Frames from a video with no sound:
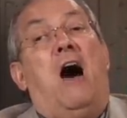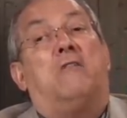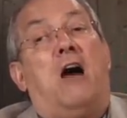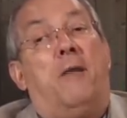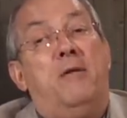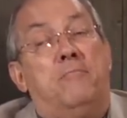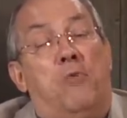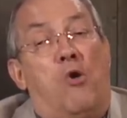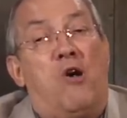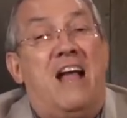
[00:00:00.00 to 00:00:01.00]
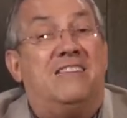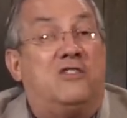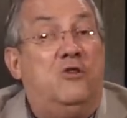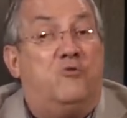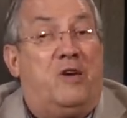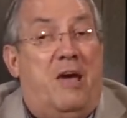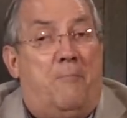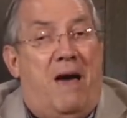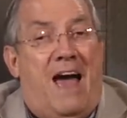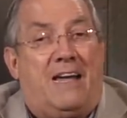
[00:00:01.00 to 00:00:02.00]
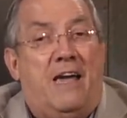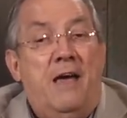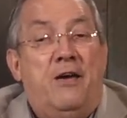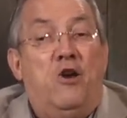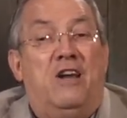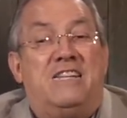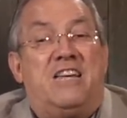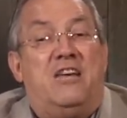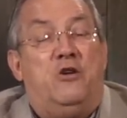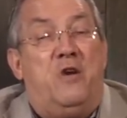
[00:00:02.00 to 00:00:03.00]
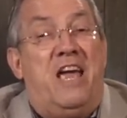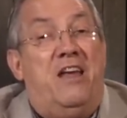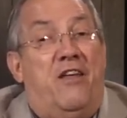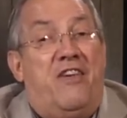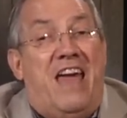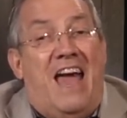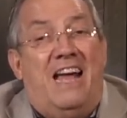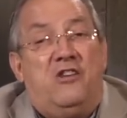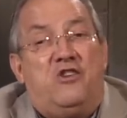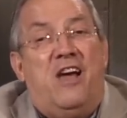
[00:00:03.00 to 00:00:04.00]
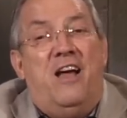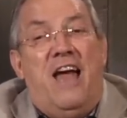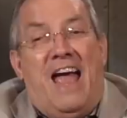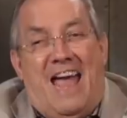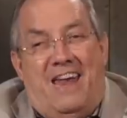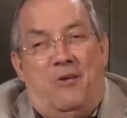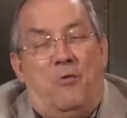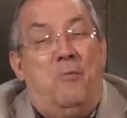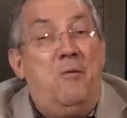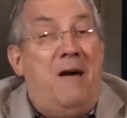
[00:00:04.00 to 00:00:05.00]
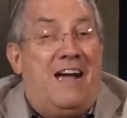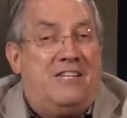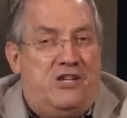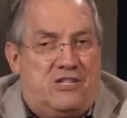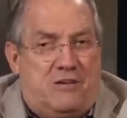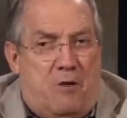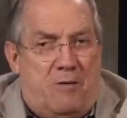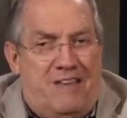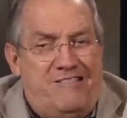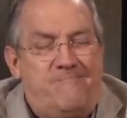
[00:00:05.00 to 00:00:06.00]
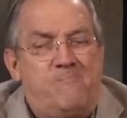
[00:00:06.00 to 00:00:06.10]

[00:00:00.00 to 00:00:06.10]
I'll comment more as soon as we get back. You're listening to End of the Age, and we'll be back in just a moment.